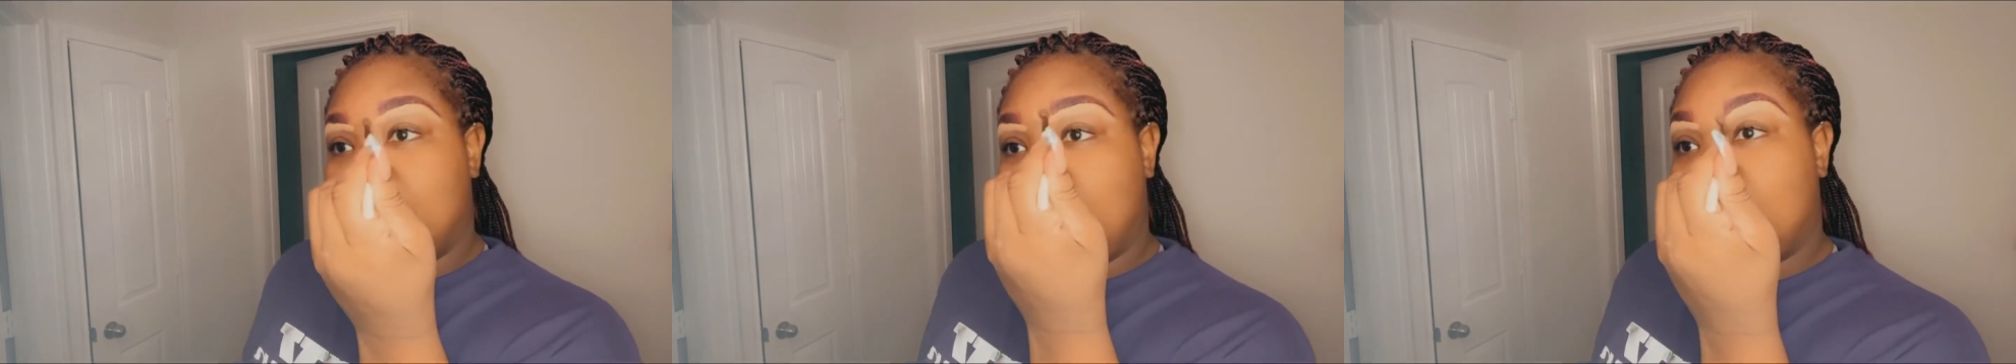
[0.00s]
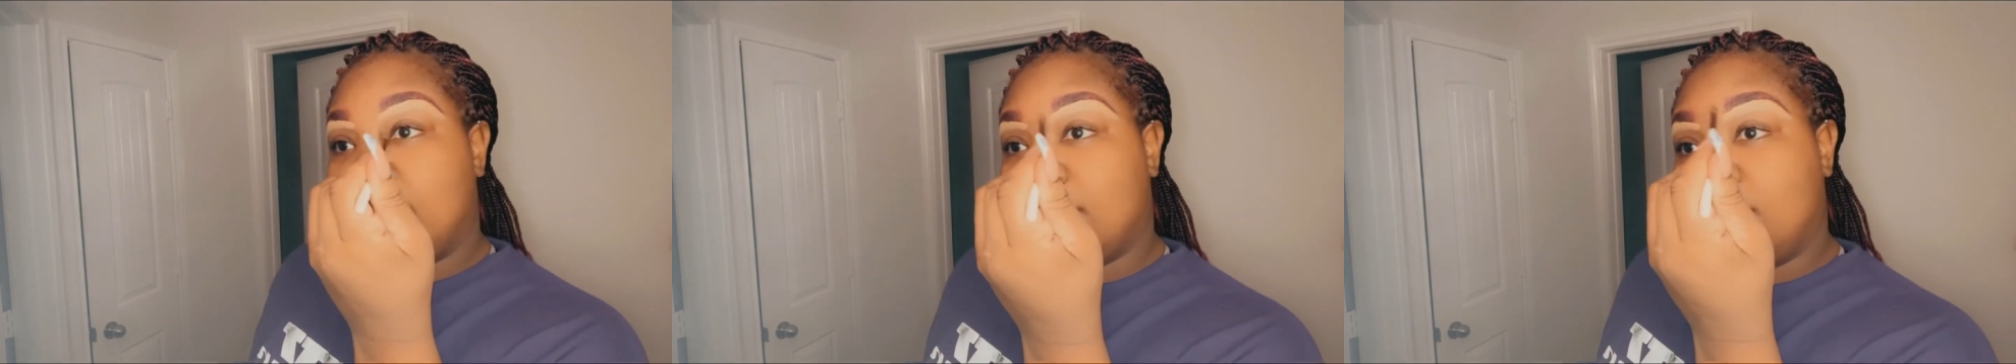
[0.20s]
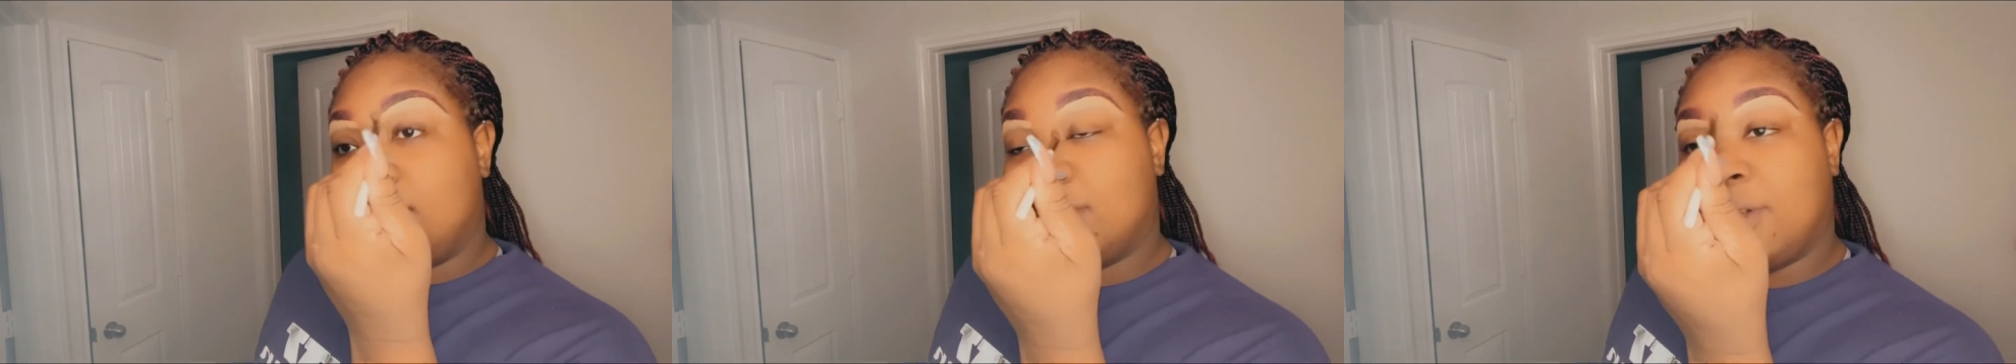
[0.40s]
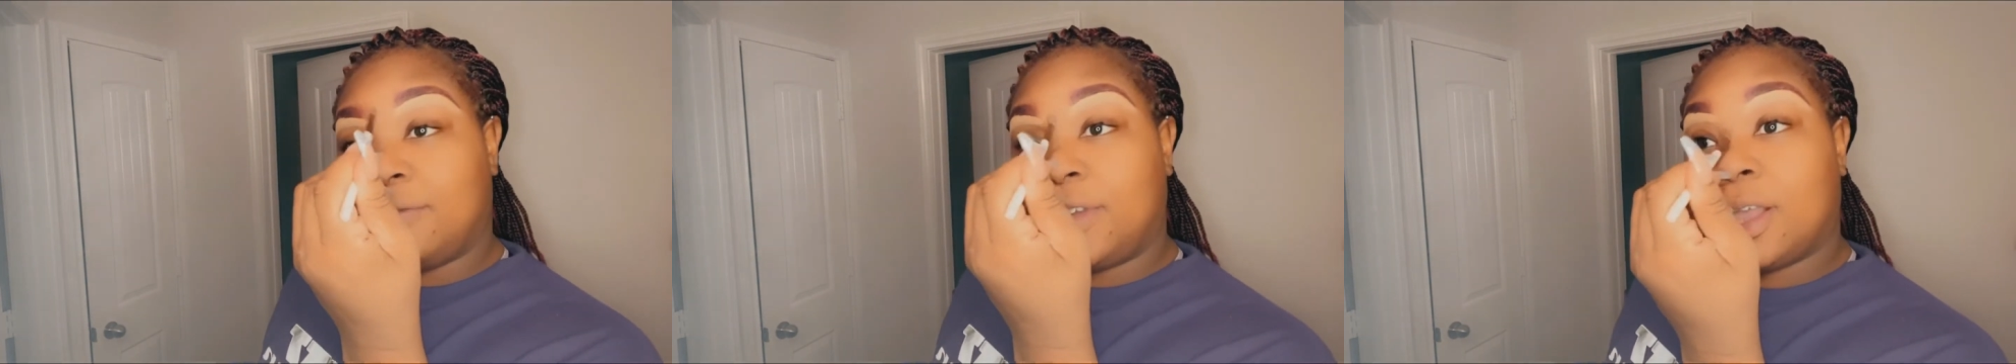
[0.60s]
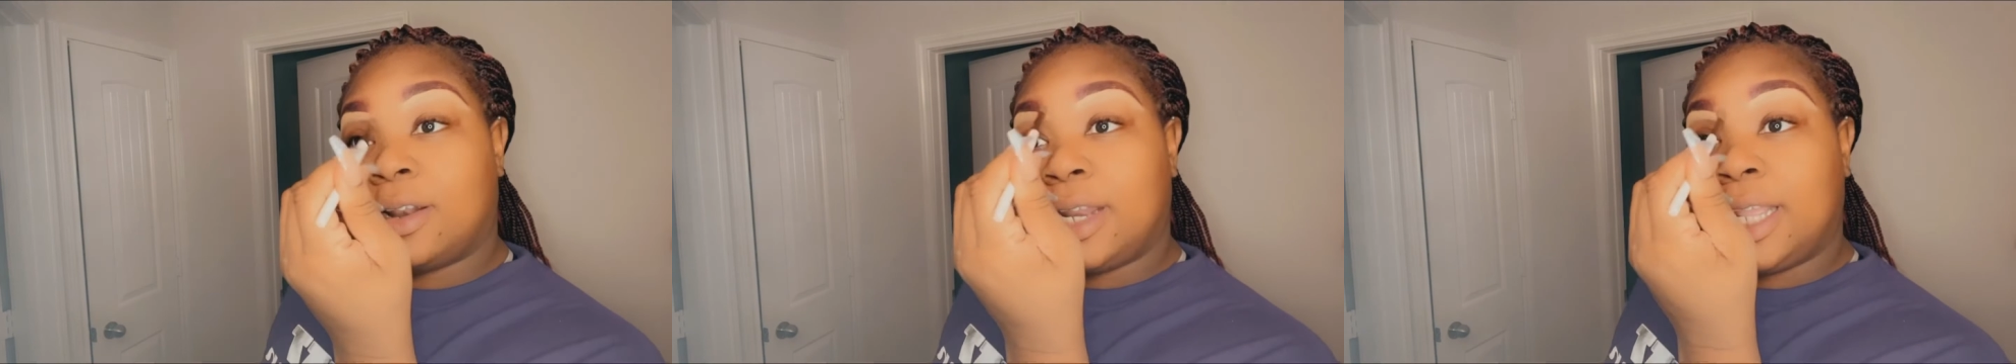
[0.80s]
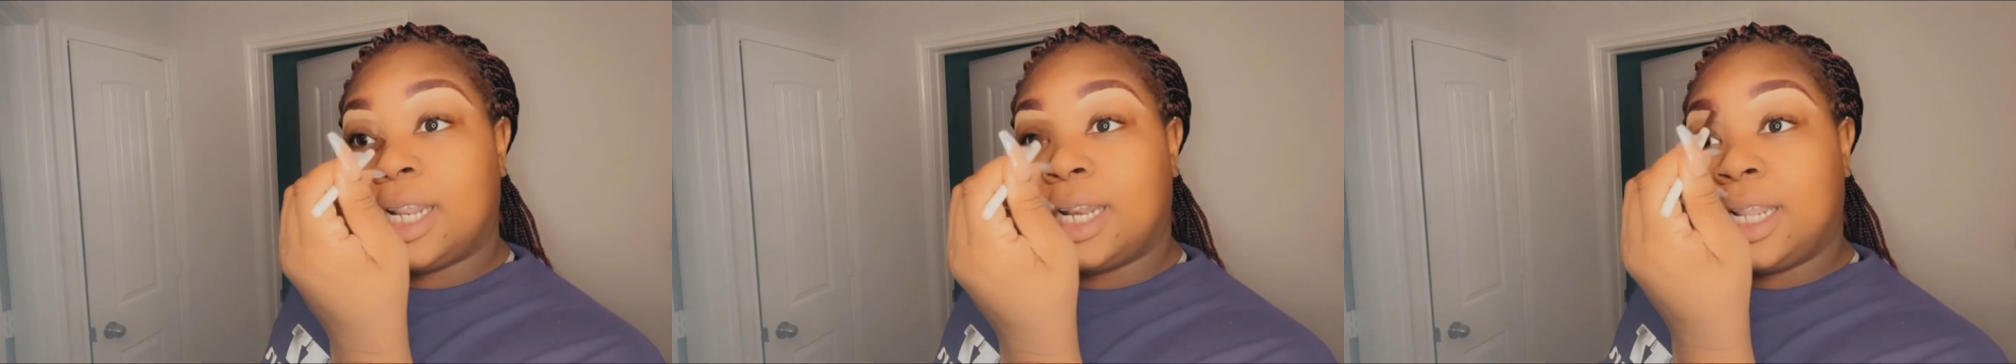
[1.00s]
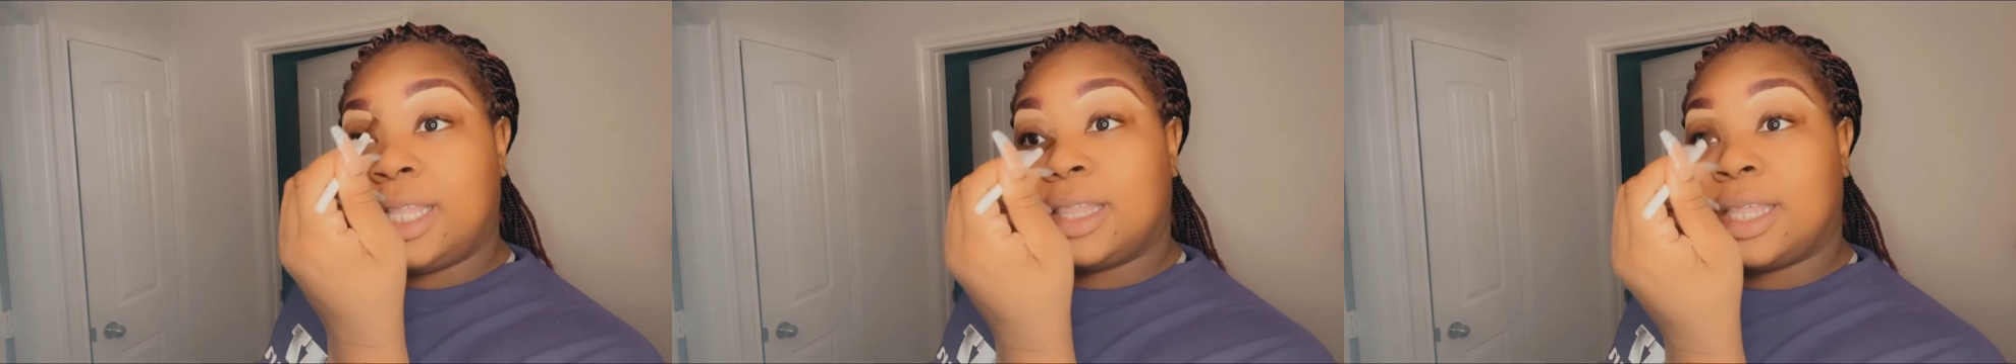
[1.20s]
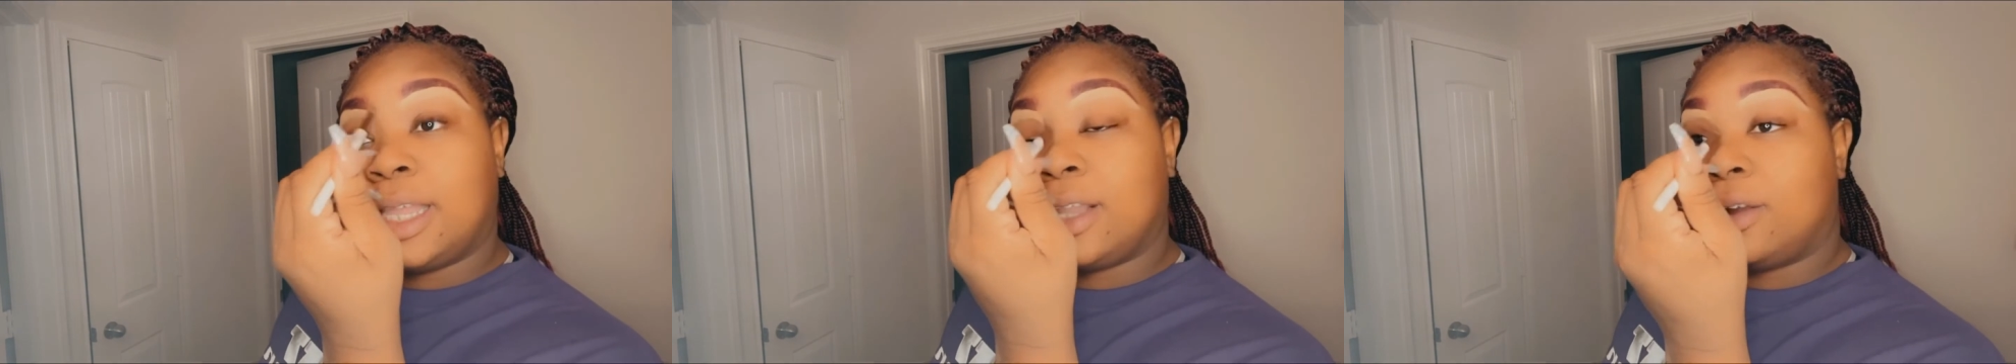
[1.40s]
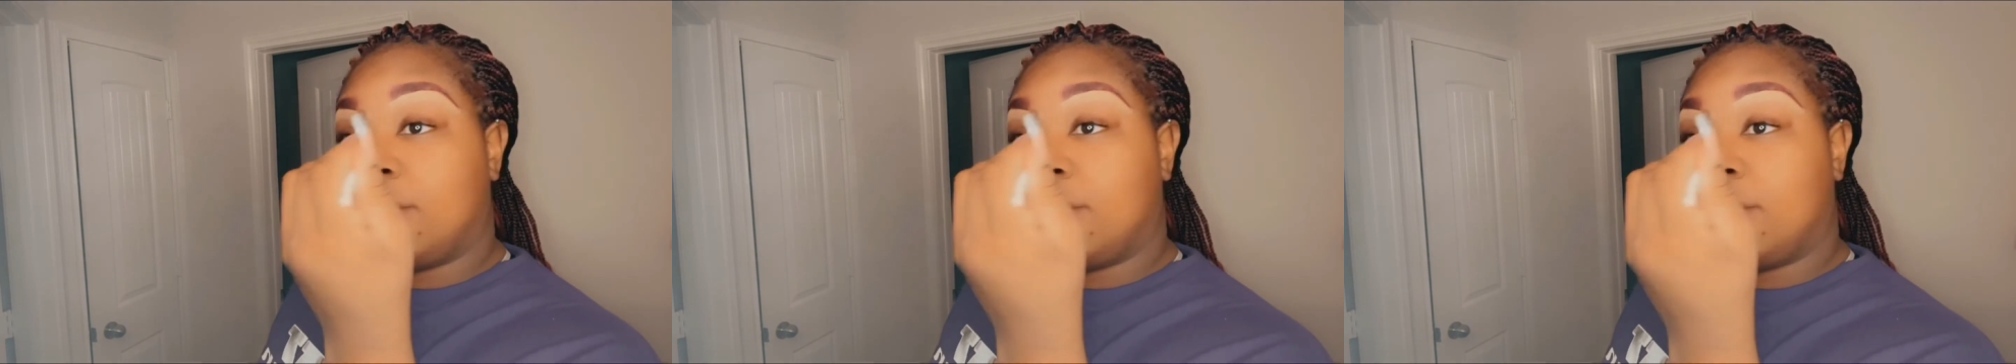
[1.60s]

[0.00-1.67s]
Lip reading: you know, if y'all need anything